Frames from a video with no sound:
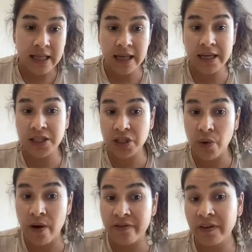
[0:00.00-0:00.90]
they
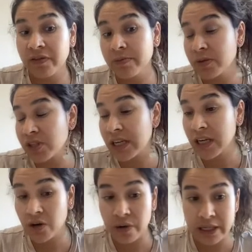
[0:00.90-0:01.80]
saw a 50%
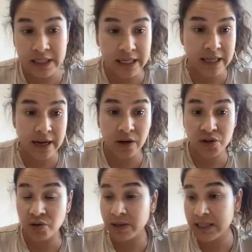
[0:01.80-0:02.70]
increase in the
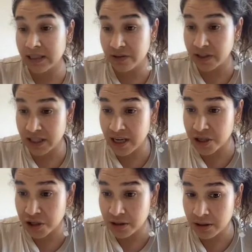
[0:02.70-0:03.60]
customer
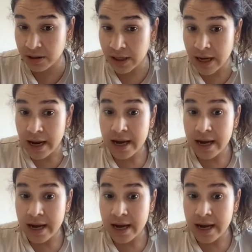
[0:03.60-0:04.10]
satisfaction.